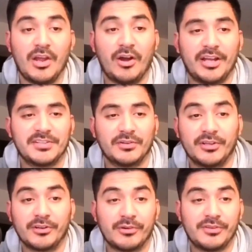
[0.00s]
No, I
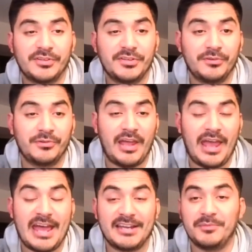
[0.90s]
totally agree. The dude
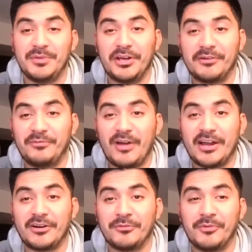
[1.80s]
had to be on
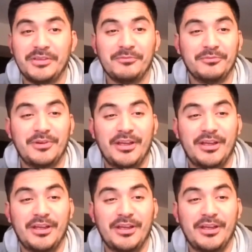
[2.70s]
fire. We